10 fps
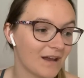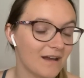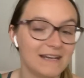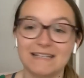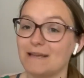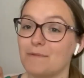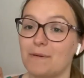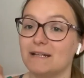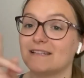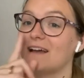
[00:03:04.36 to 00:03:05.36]
I need to eat my
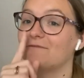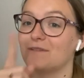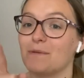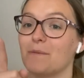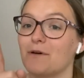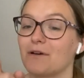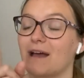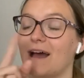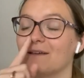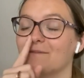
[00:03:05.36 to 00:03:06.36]
pizza and read my book,
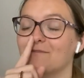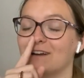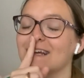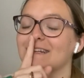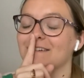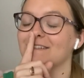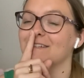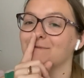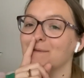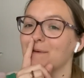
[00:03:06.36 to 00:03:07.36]
and I'm really excited
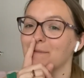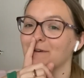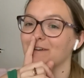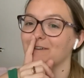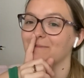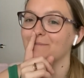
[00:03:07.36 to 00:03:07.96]
to read my book.